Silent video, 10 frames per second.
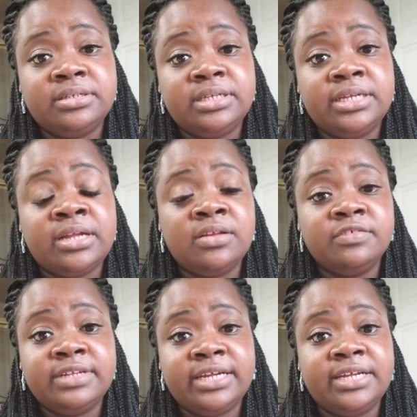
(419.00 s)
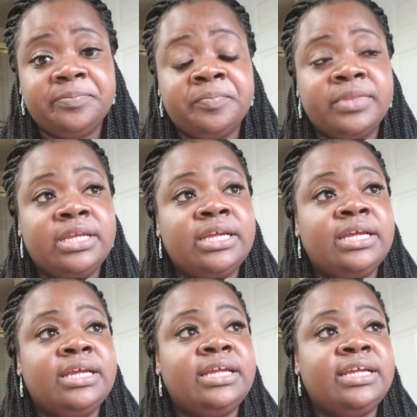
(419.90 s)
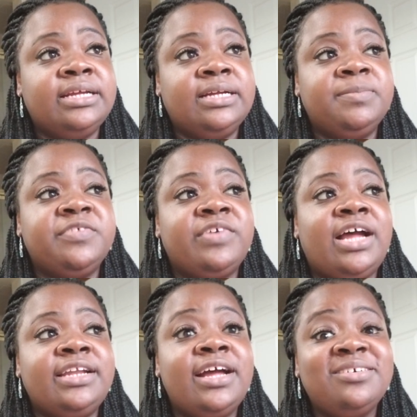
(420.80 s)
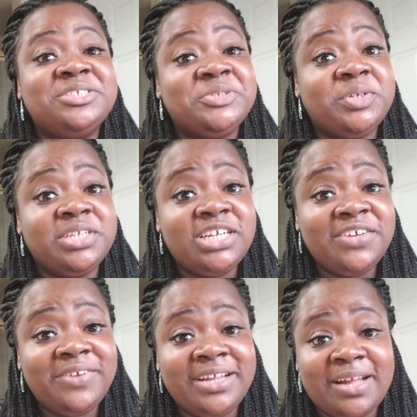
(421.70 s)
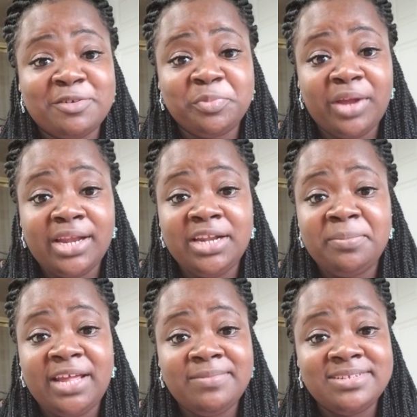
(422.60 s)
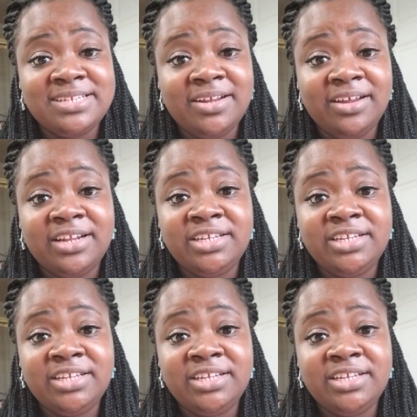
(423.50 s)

and all of that. And come to find out, sure enough, I was pregnant. The baby's there in the